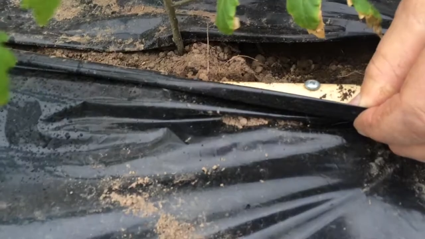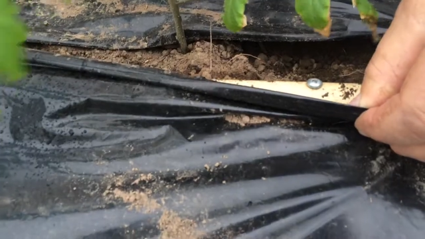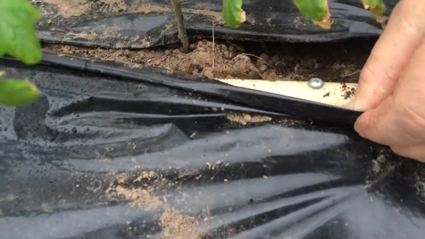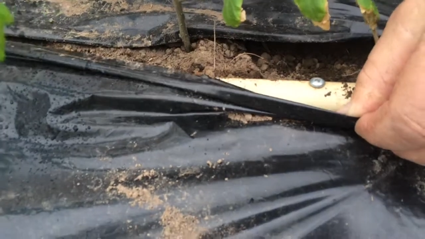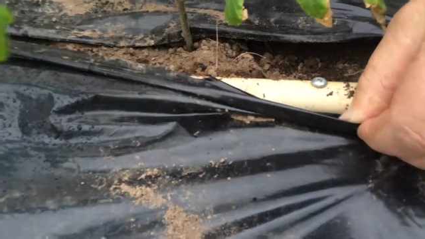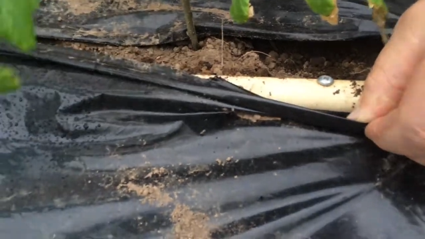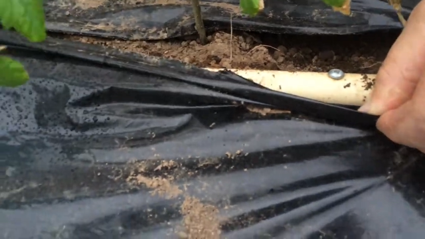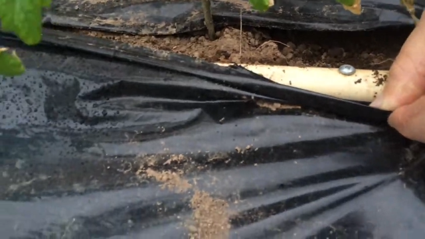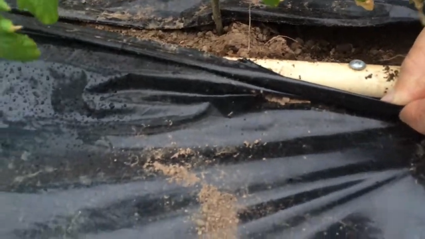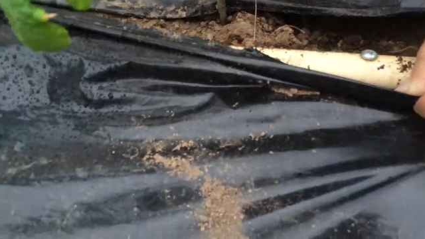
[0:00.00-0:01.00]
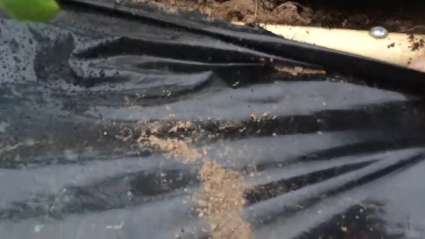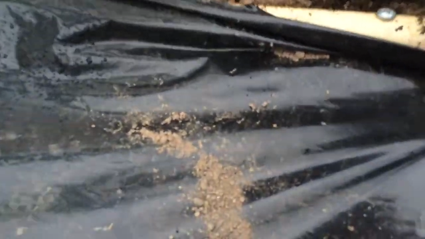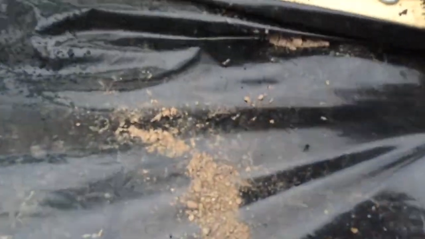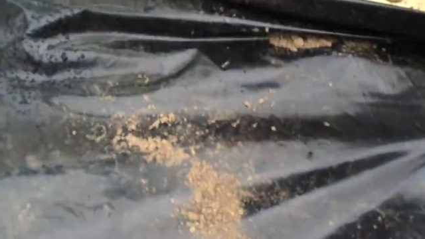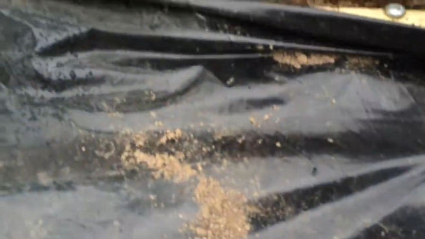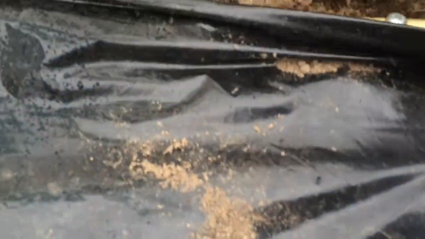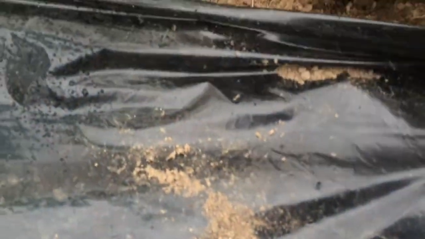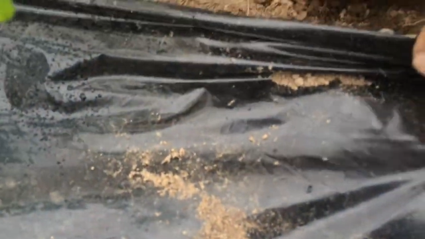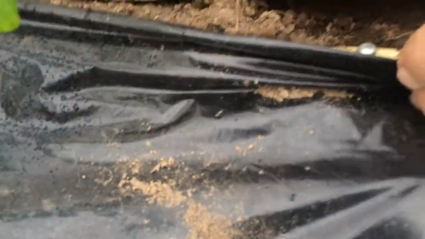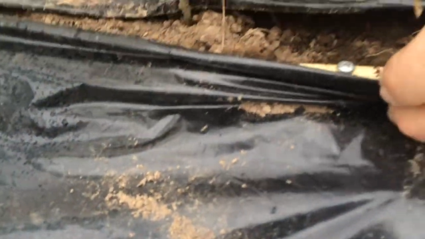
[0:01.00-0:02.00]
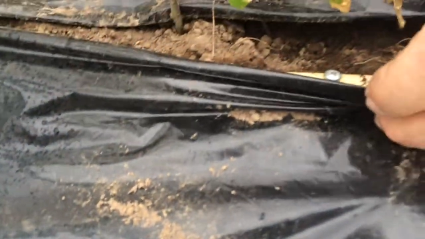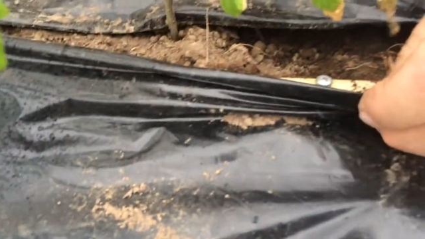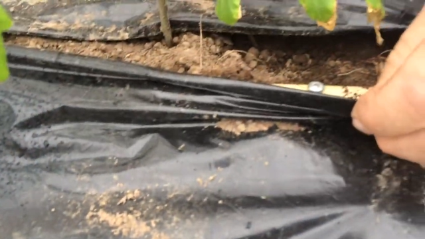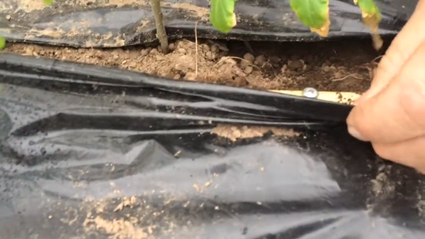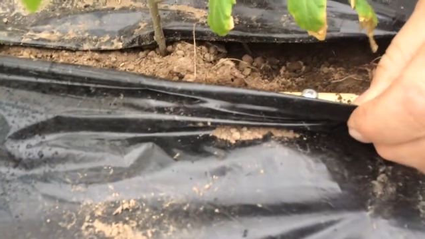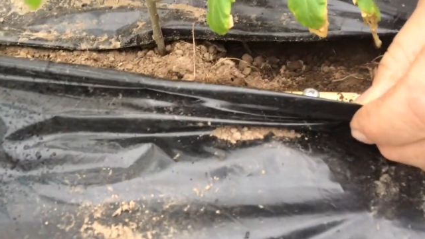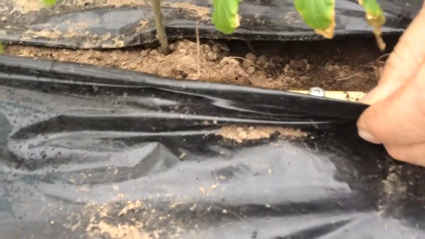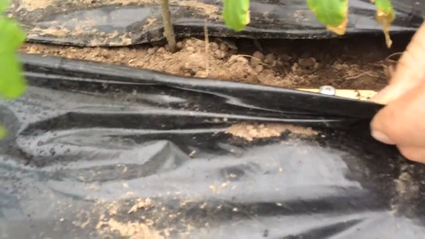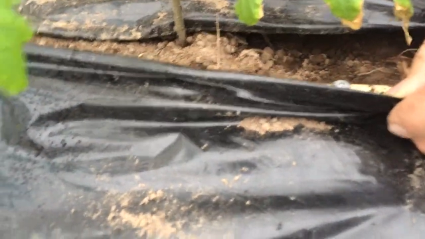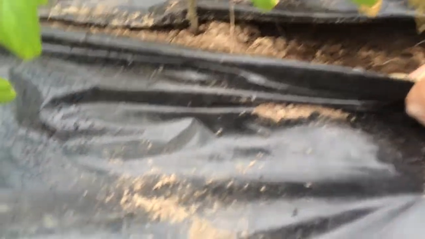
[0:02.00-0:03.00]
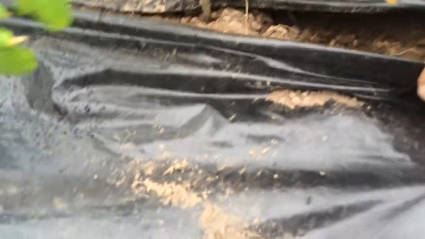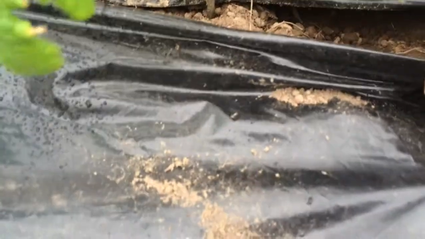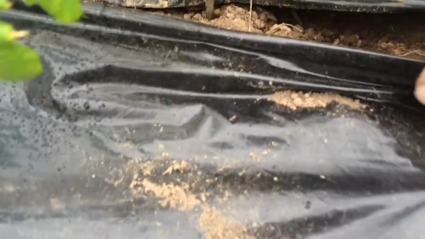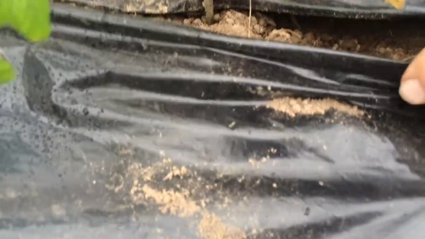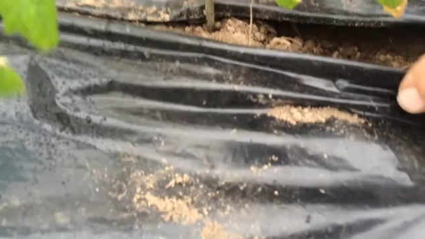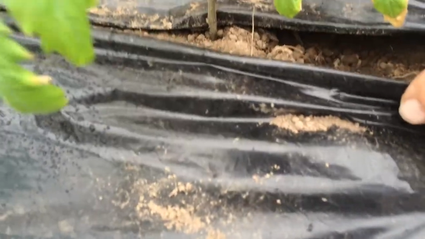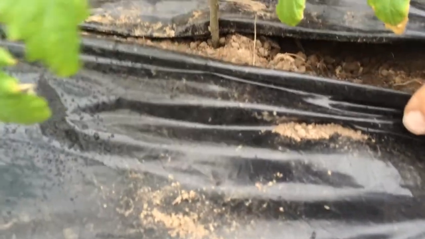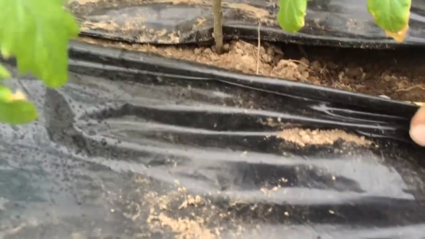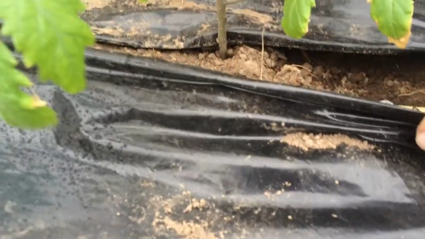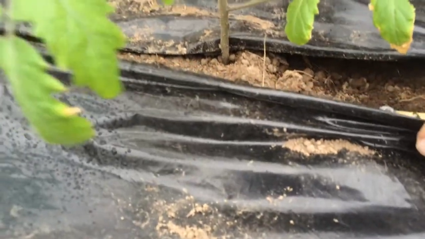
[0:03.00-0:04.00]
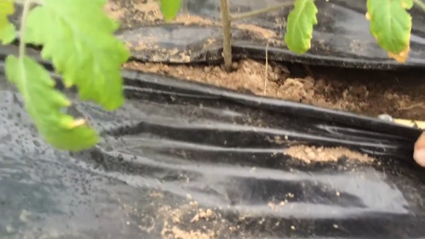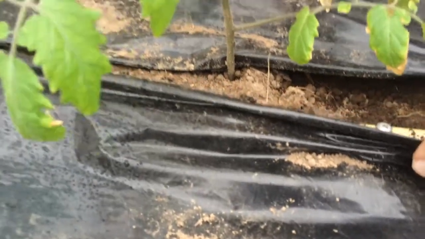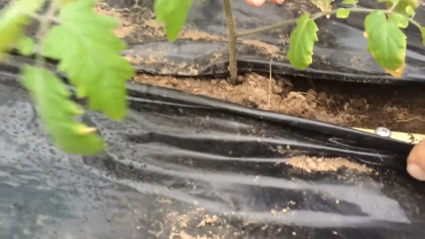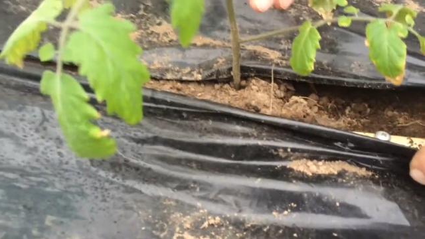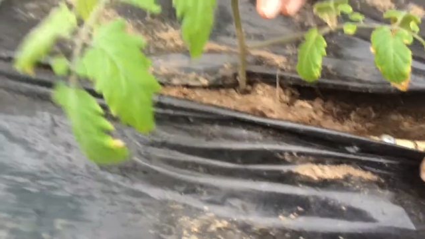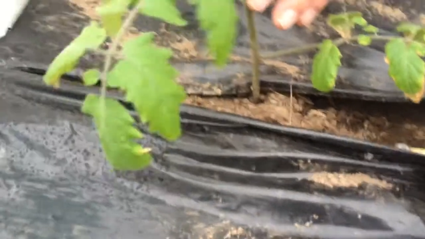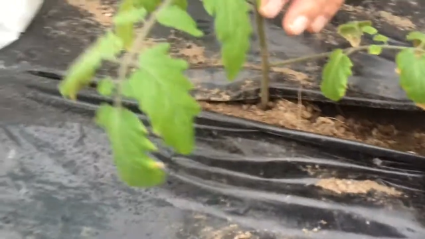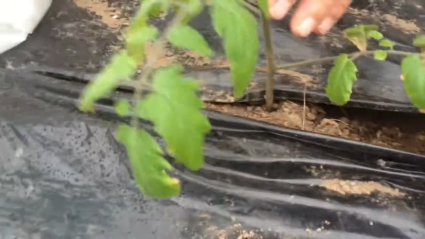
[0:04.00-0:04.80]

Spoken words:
(no speaker visible)